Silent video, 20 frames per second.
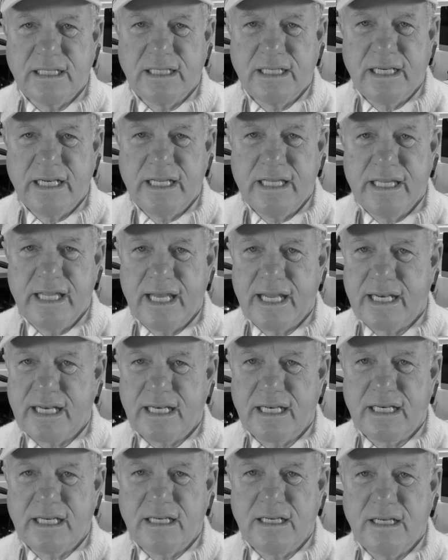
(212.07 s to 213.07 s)
And in that
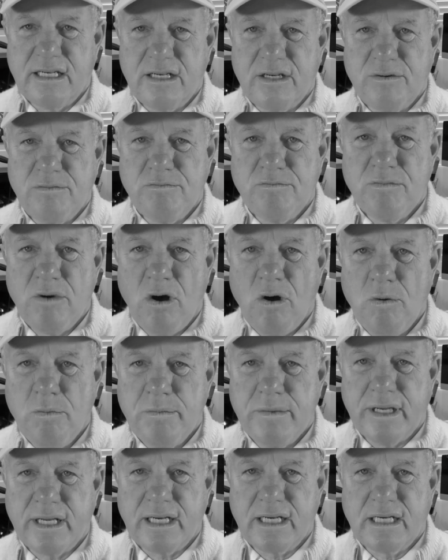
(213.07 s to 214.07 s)

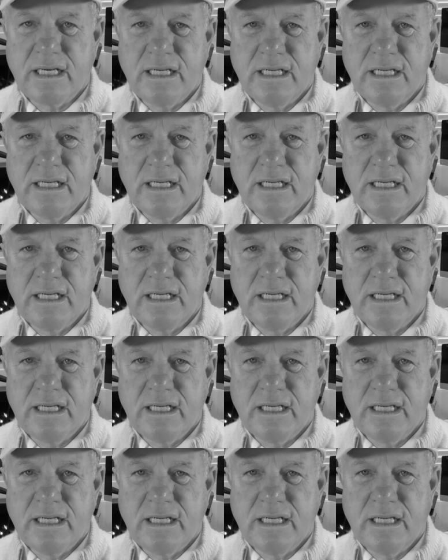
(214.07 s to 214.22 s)
moment,